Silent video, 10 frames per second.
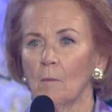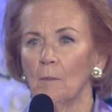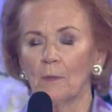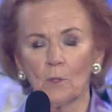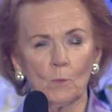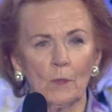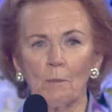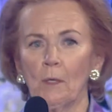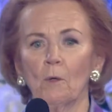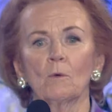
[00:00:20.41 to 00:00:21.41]
but there would
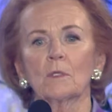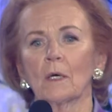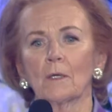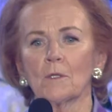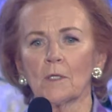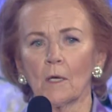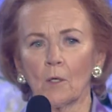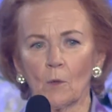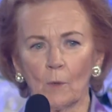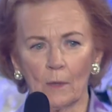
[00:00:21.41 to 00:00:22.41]
be no Science
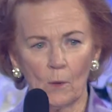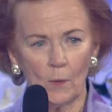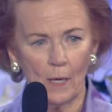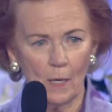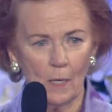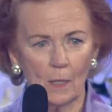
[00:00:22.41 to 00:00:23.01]
Center without Haig.